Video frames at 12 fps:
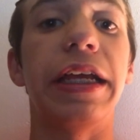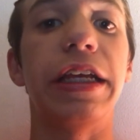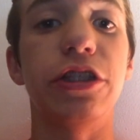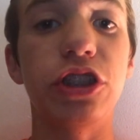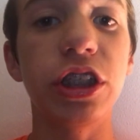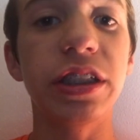
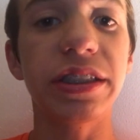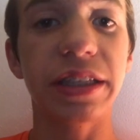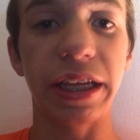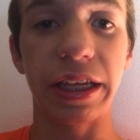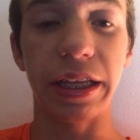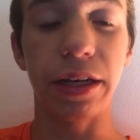itchy
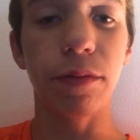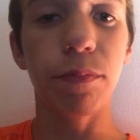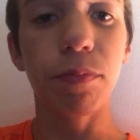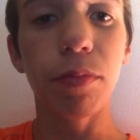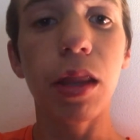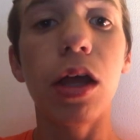skin,
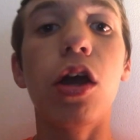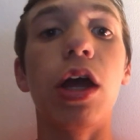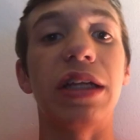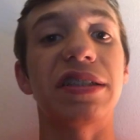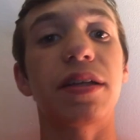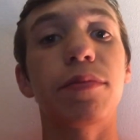
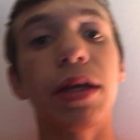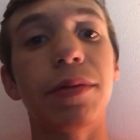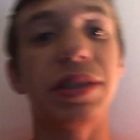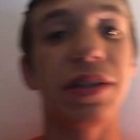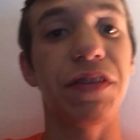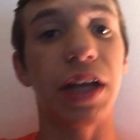and
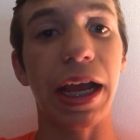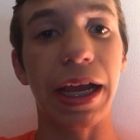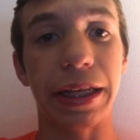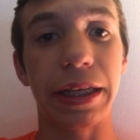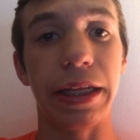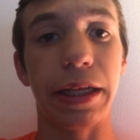sometimes even
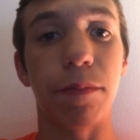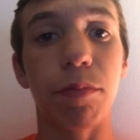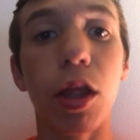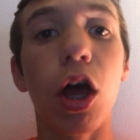acne,